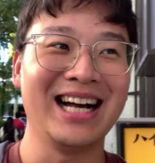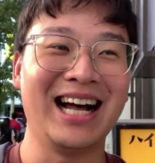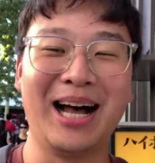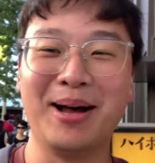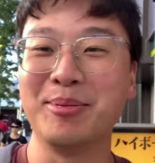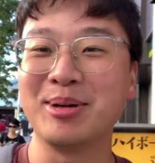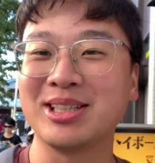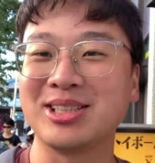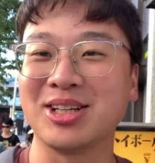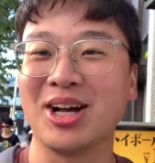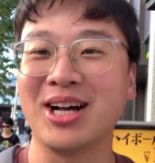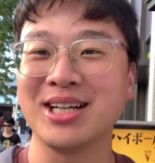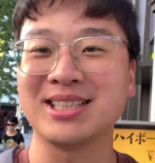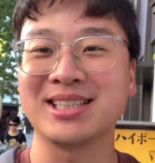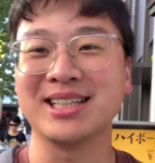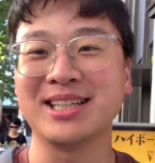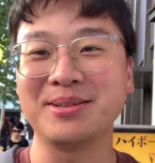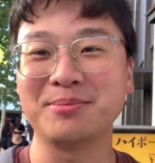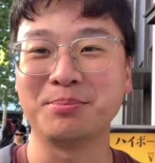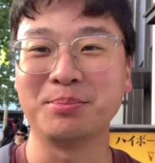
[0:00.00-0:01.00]
I'm
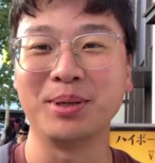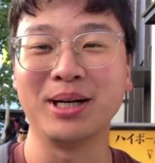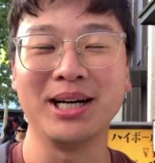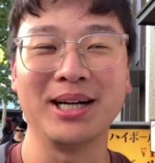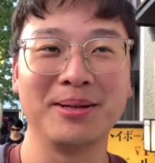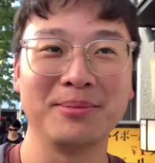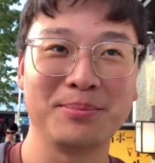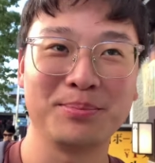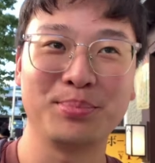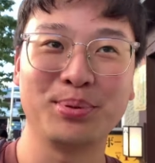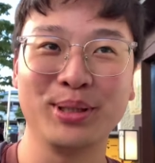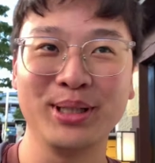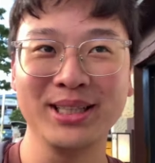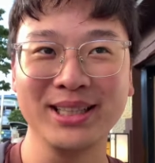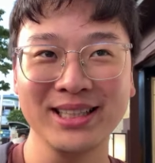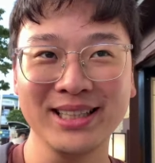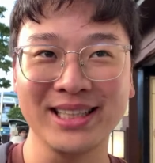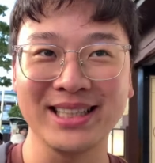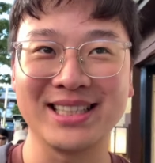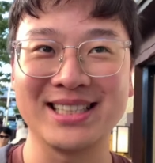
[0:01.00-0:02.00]
exhausted but
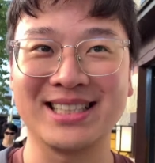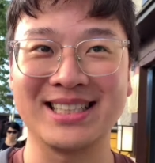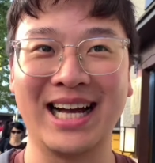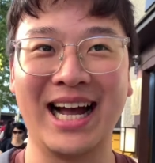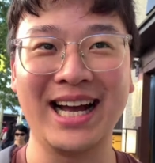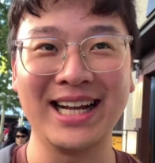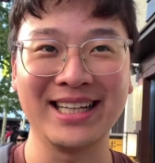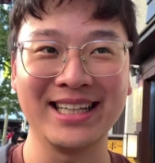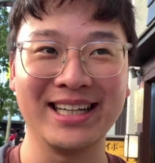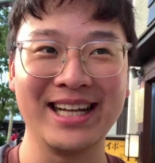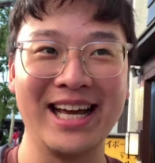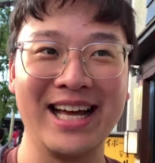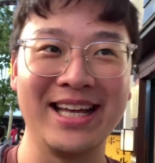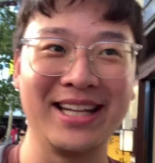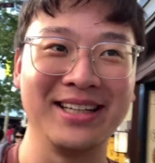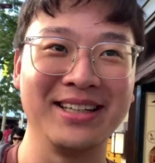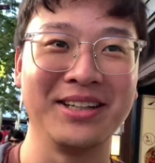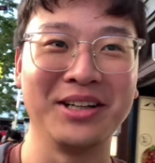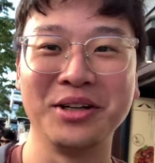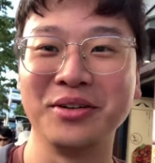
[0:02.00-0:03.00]
pretty excited
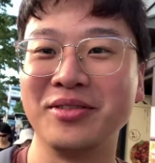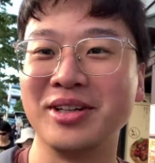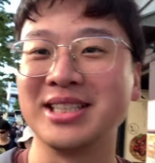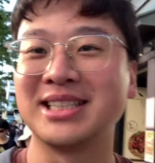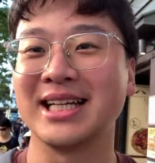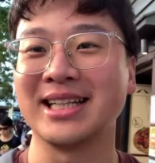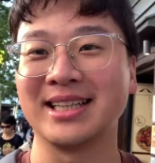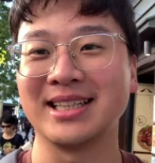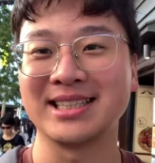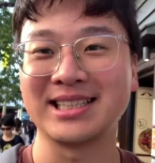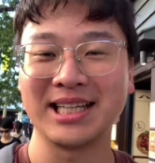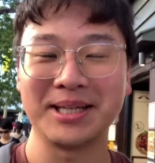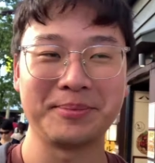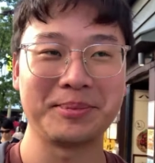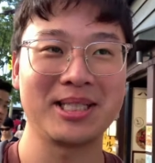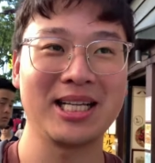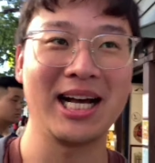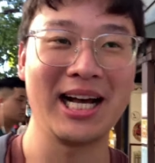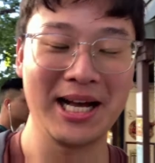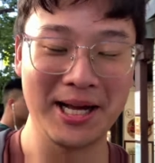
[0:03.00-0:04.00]
and nervous at the same
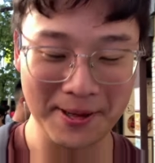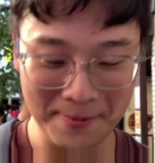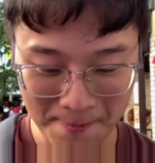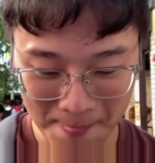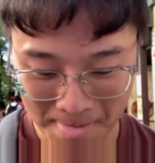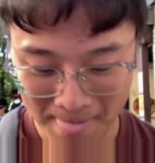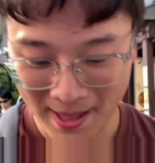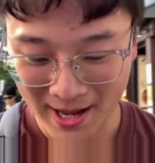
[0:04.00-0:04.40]
time.